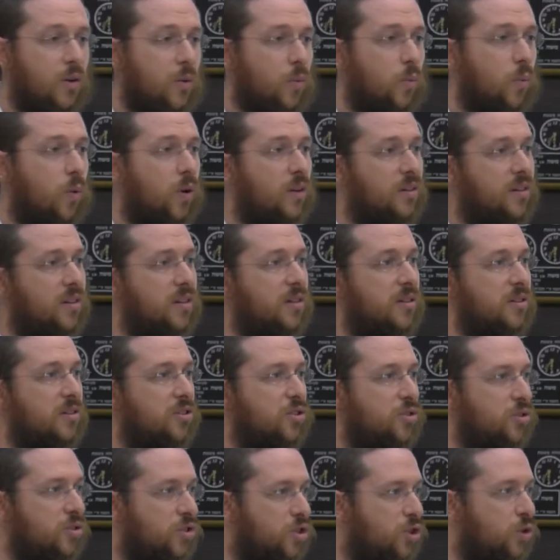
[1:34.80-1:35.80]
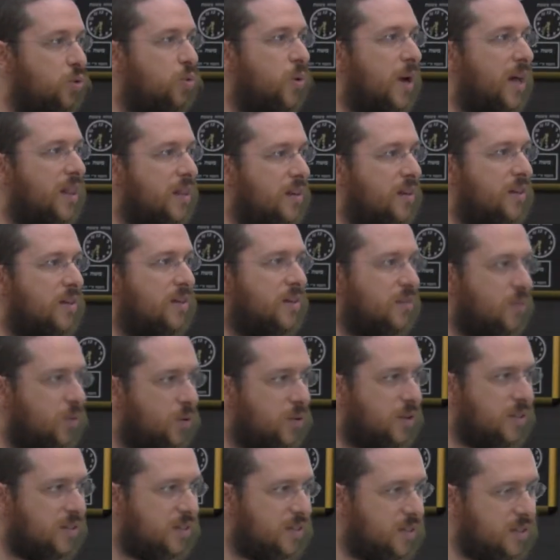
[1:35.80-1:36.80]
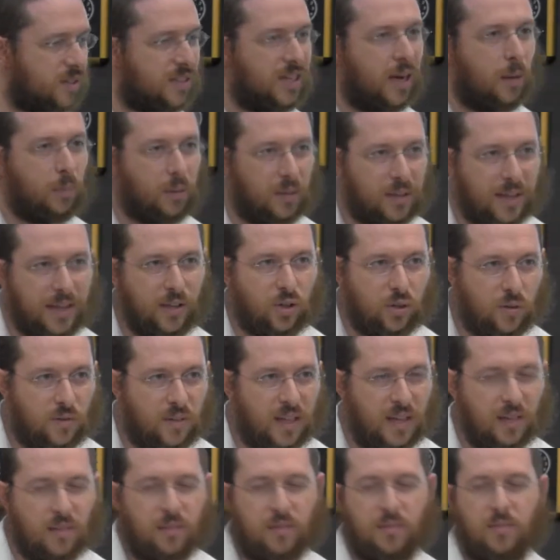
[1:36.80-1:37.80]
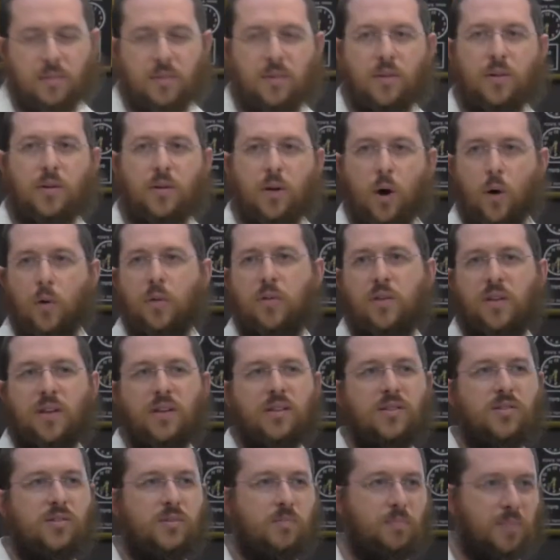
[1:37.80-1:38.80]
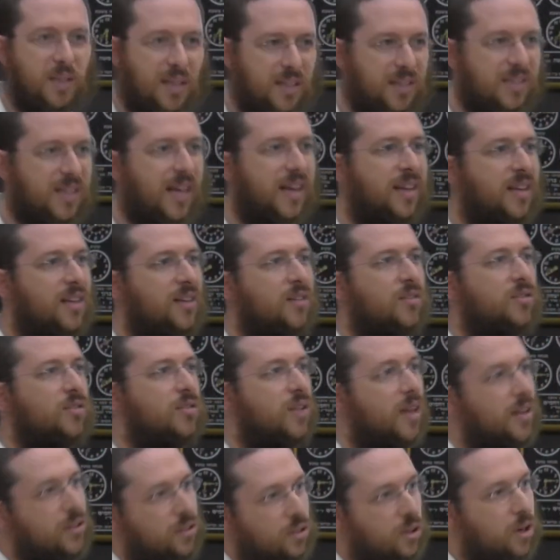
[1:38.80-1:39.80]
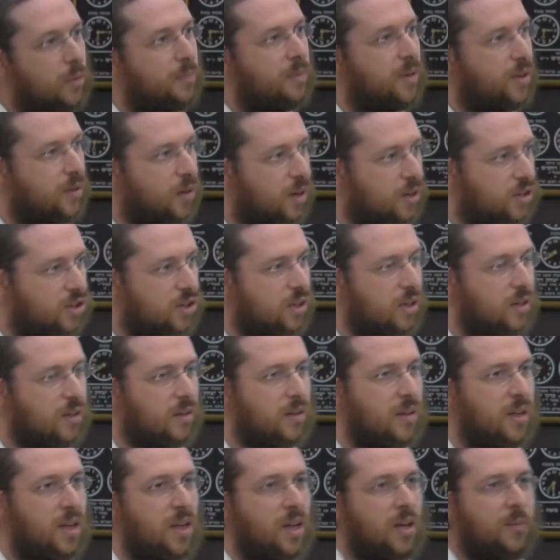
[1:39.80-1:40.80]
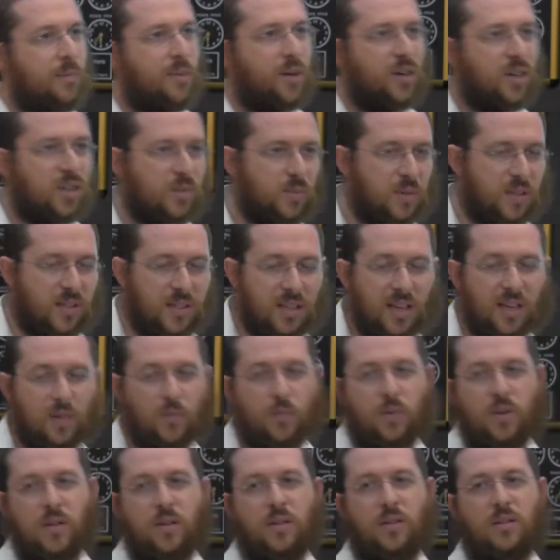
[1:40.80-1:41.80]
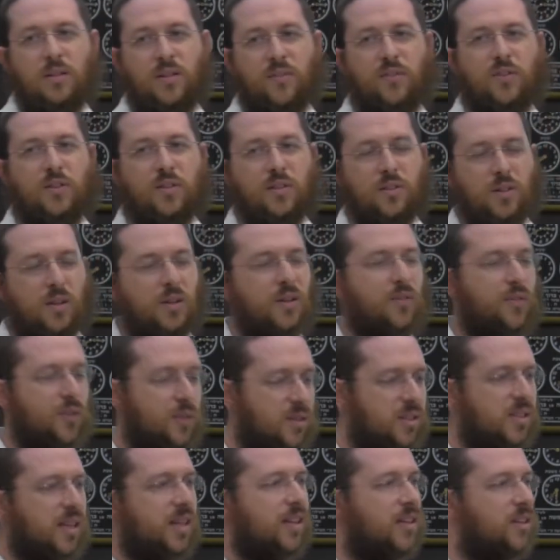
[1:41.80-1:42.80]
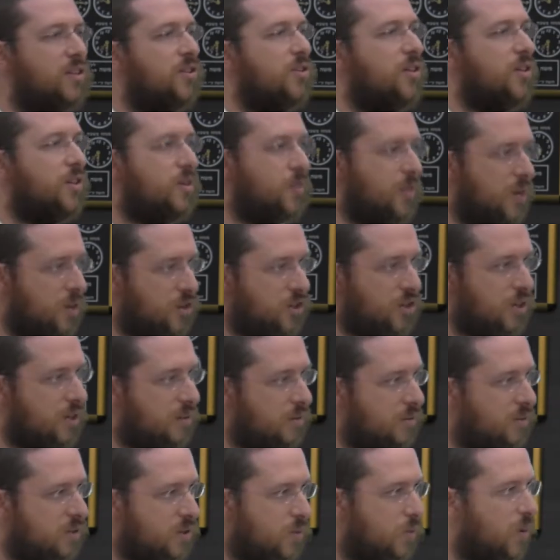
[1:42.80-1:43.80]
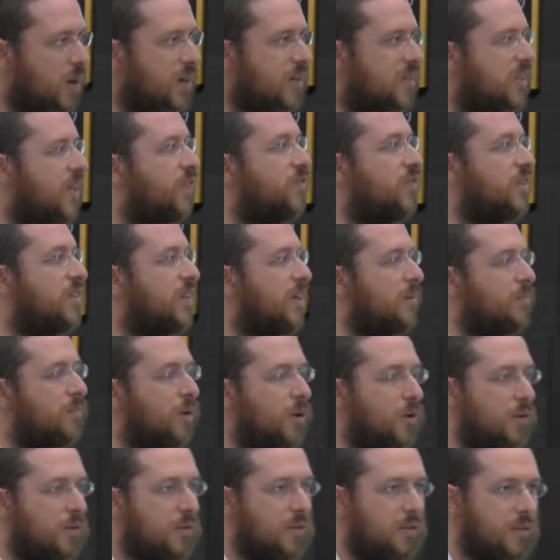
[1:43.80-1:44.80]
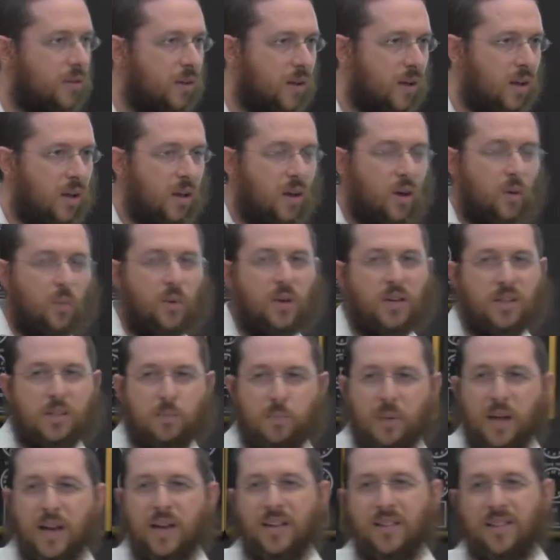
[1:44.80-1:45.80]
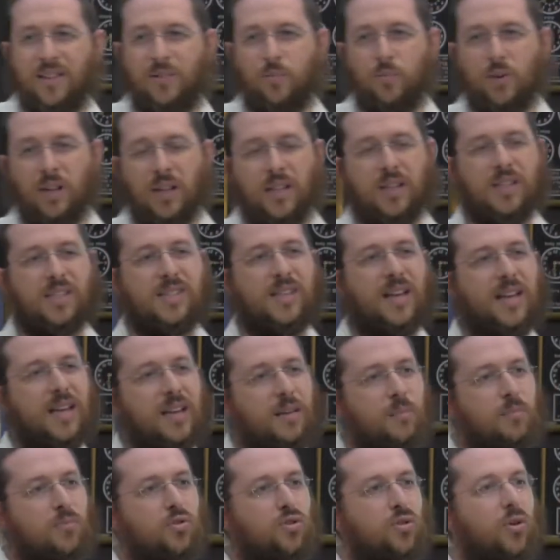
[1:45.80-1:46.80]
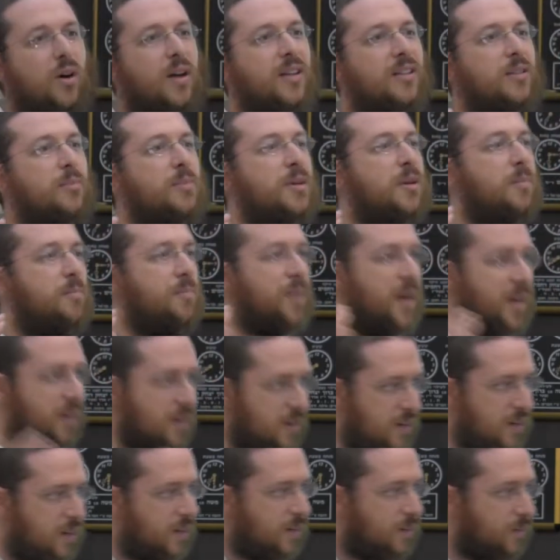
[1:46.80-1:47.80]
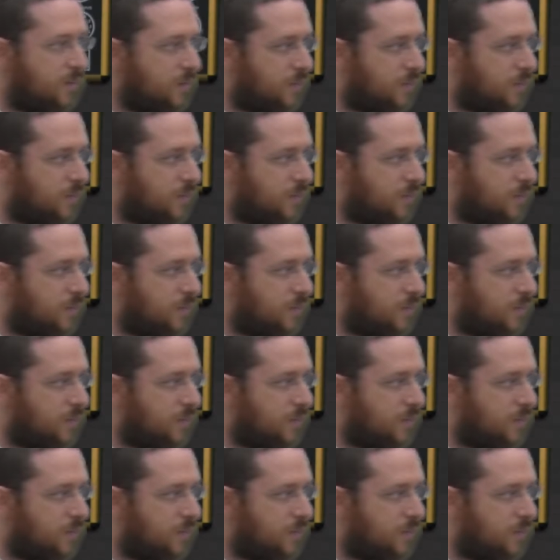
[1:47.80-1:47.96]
what the duality that, or the, the double nature of that oath is be a tzaddik and, and do not be a rasha. Because we said, well, if you're, not, if you're a tzaddik, you're not a rasha, so why does it have to say both? We explained that really it's saying try to be a Benoni,